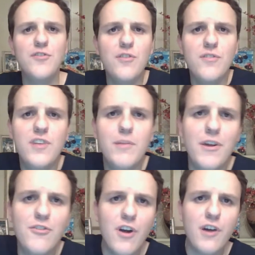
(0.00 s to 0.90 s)
the
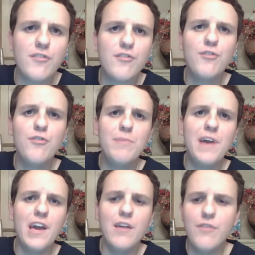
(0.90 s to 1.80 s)
teammate truck is crude
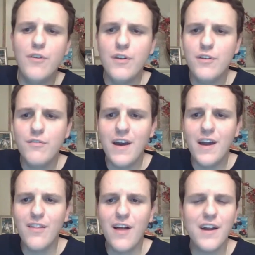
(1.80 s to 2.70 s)
behavior, and you've
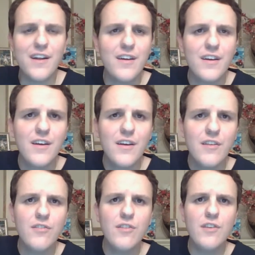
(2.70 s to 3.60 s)
had a lot of
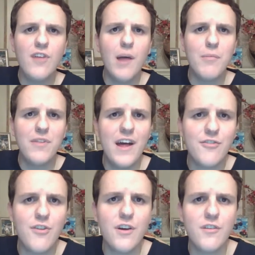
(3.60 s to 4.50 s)
seat time in
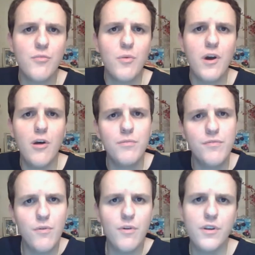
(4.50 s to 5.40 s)
that truck as well
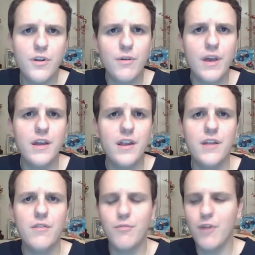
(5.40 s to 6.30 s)
before getting
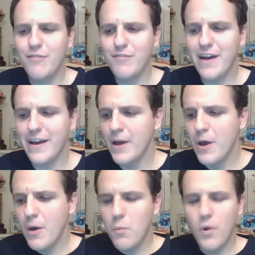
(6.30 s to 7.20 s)
into the Roughneck.
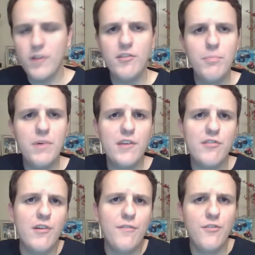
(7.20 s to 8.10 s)
What's the
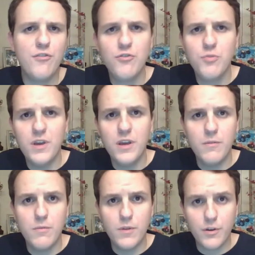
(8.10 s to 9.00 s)
biggest difference
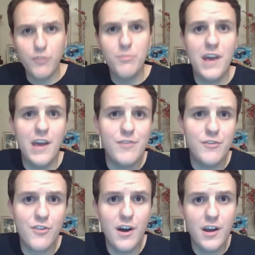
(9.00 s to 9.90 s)
between the crude
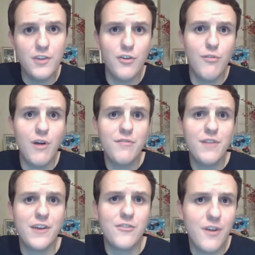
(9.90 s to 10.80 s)
behavior truck and your
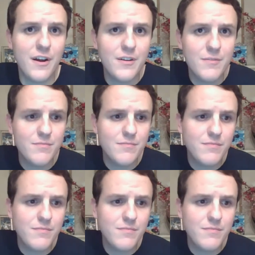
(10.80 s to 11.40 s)
Roughneck truck?